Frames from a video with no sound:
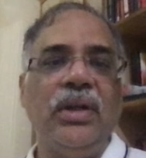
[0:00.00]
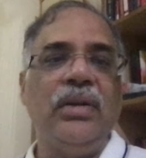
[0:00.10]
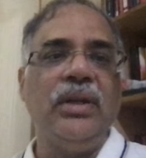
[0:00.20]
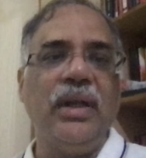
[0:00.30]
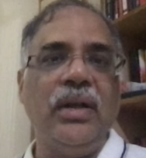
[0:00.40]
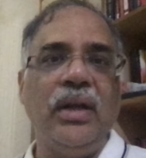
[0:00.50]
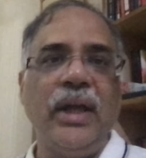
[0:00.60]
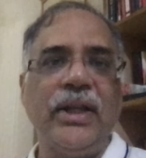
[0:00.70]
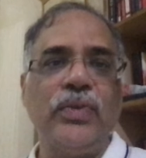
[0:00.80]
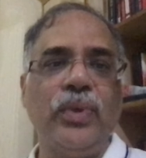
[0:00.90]
then
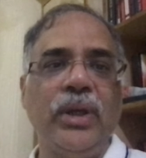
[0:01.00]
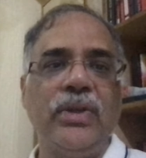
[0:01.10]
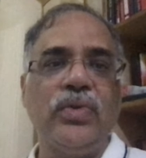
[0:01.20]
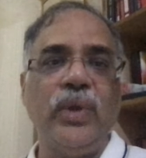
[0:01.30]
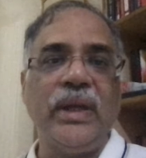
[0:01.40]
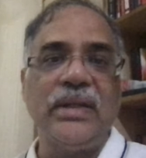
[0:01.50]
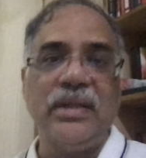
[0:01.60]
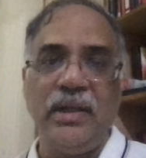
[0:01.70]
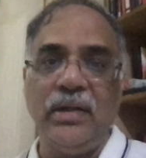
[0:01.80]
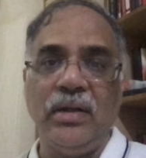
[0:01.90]
x1, x2,
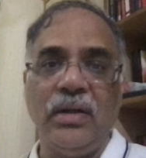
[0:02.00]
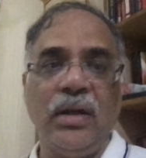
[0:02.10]
xn